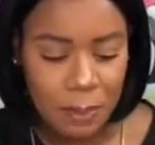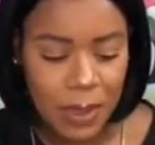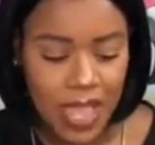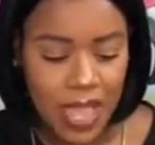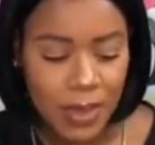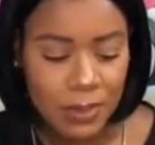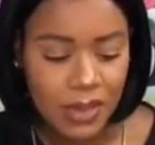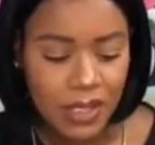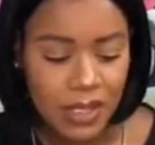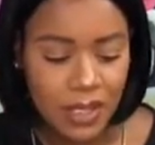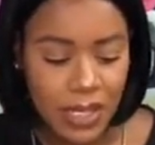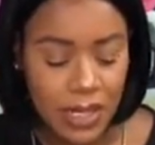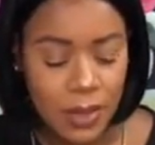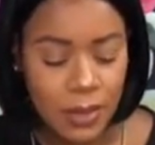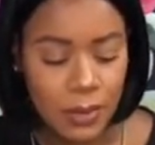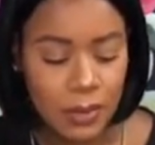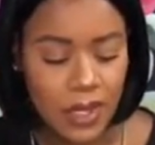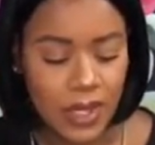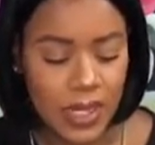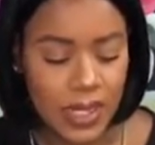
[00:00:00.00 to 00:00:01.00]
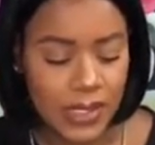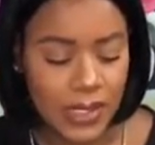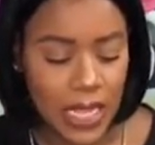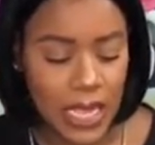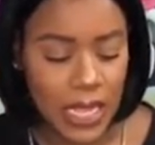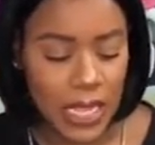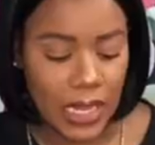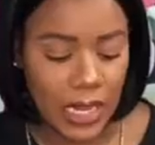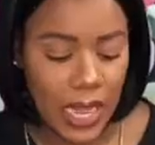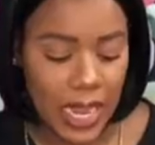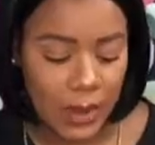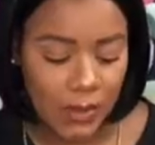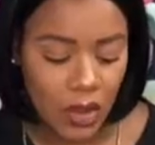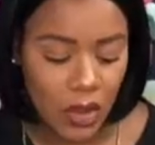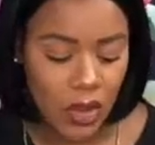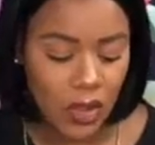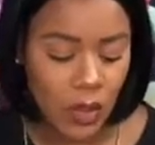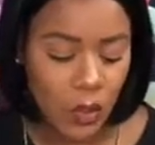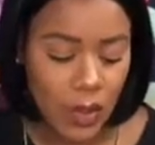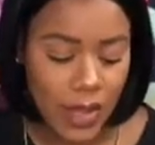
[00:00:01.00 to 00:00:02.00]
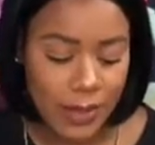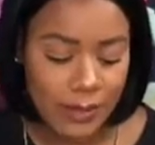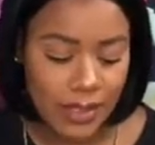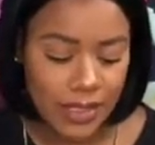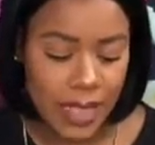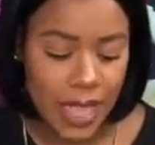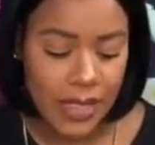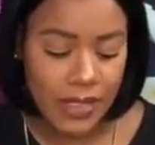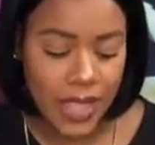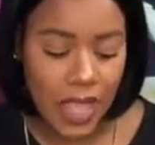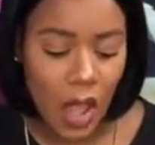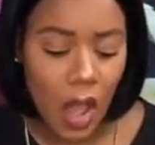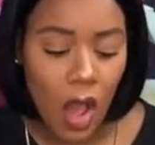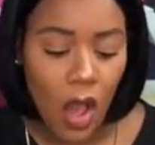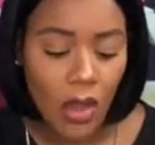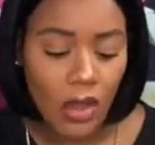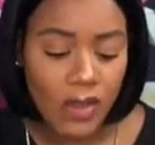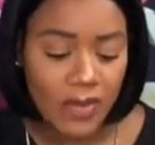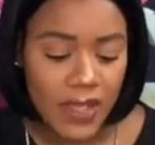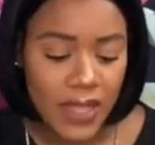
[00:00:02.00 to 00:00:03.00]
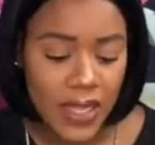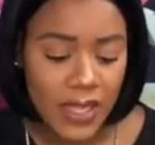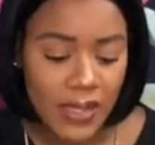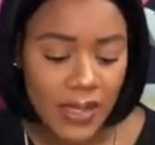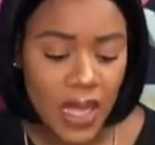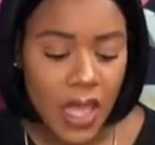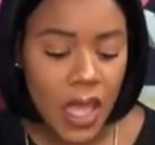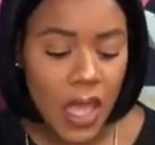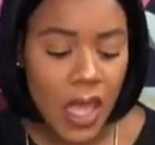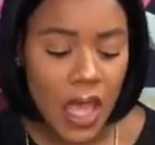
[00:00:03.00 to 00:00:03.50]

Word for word: pigmented because it claimed on the website that all of these